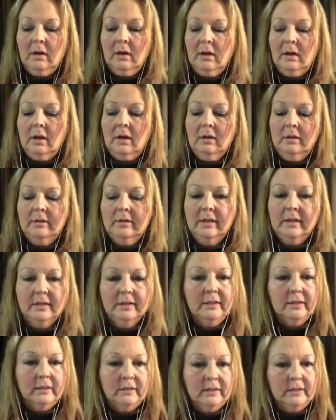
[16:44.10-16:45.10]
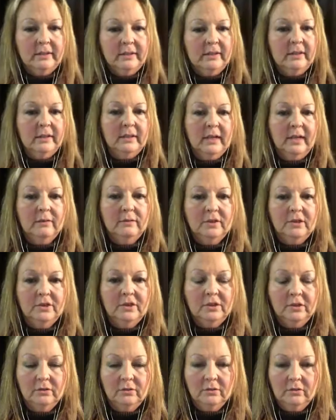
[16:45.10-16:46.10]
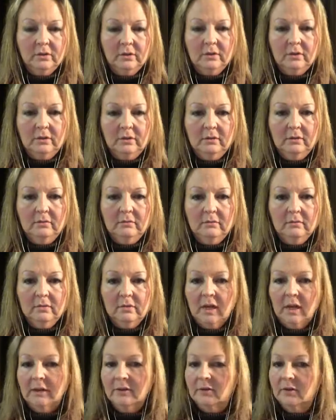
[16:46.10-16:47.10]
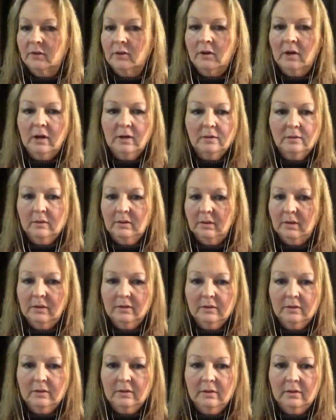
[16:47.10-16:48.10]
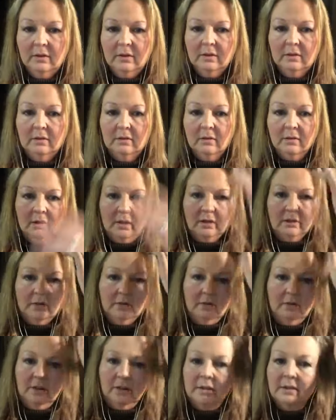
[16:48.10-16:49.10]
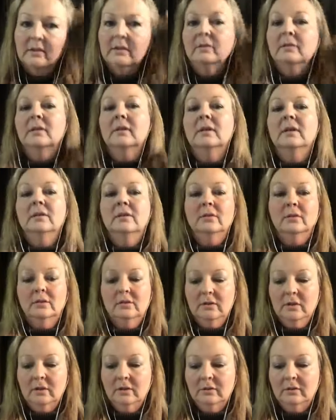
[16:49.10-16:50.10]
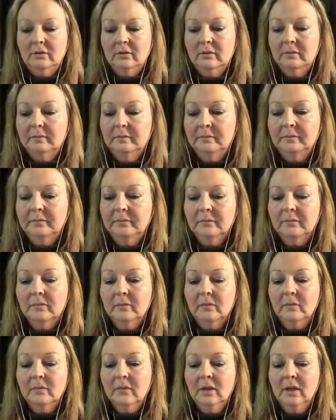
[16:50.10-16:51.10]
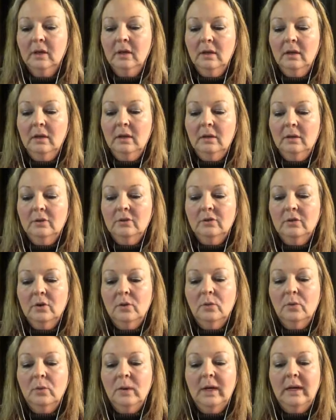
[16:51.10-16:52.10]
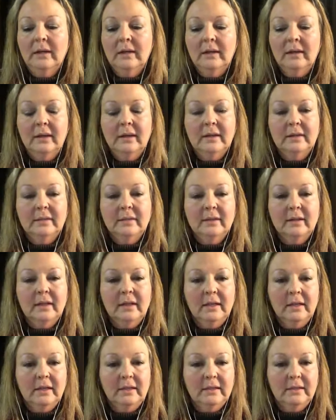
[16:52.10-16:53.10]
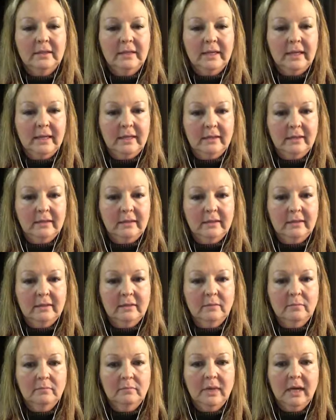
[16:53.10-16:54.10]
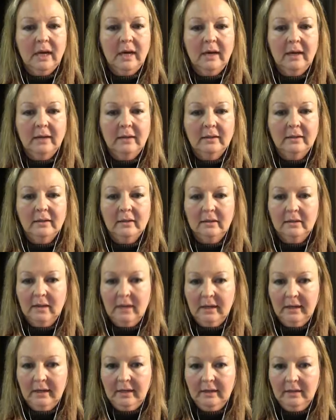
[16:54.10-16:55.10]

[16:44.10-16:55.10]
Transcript: It's easy to see that with children not so hard with other adults, or not so easy with other adults. So, what is the intent behind the lying?